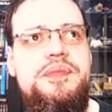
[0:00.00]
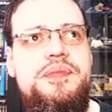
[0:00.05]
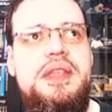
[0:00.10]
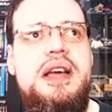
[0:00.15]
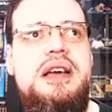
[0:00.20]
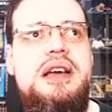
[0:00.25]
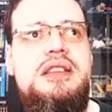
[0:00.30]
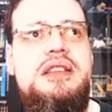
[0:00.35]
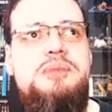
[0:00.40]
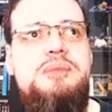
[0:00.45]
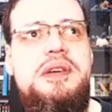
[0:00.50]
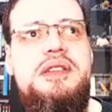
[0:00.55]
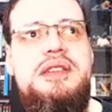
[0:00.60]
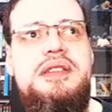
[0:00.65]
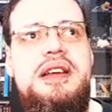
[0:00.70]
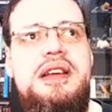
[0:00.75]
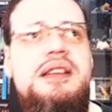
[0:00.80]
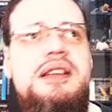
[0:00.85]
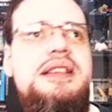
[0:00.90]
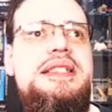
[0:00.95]
As per
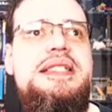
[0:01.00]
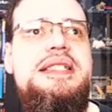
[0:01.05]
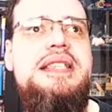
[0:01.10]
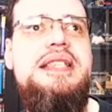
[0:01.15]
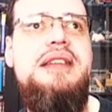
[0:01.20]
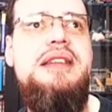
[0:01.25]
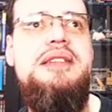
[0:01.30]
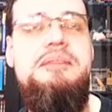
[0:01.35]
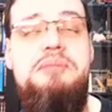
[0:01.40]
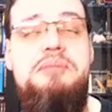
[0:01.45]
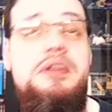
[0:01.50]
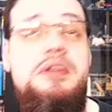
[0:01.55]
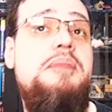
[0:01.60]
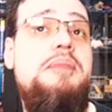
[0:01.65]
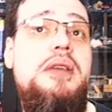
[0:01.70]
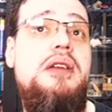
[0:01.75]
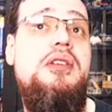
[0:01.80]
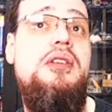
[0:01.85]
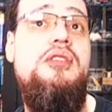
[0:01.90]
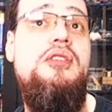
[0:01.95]
their insight, the
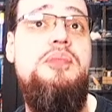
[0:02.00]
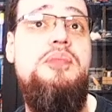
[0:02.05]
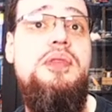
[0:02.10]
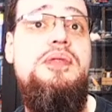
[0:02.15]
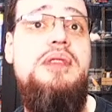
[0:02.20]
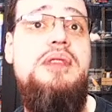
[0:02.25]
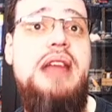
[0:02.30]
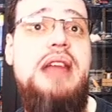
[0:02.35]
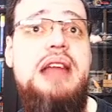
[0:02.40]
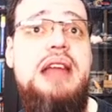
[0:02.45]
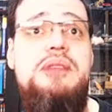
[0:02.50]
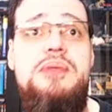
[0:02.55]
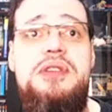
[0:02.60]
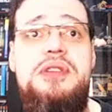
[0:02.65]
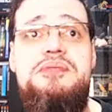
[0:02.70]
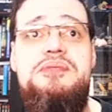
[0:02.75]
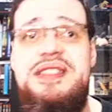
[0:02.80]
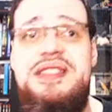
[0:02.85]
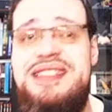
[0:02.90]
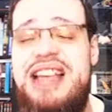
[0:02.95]
premiere of Moon Knight,
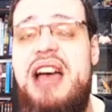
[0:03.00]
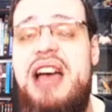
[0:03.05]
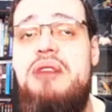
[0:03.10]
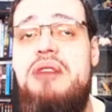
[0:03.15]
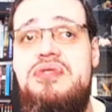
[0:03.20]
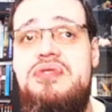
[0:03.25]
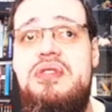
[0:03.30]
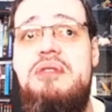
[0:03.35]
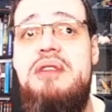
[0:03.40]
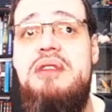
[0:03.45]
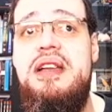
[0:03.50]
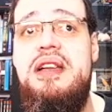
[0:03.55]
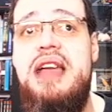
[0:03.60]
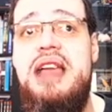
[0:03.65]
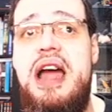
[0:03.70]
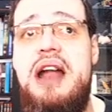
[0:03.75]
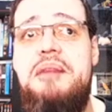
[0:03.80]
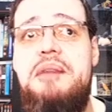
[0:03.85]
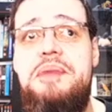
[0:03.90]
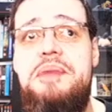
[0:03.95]
which was also a
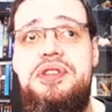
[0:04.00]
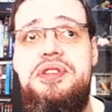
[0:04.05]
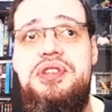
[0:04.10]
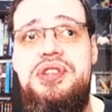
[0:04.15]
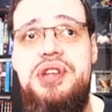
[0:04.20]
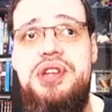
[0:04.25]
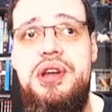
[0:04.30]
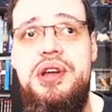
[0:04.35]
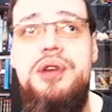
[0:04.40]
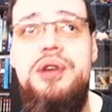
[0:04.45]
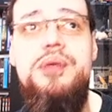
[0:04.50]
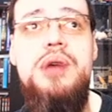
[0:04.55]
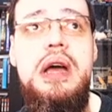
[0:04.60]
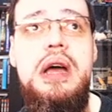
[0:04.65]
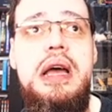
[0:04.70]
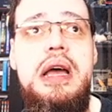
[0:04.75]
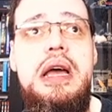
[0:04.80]
garbage show,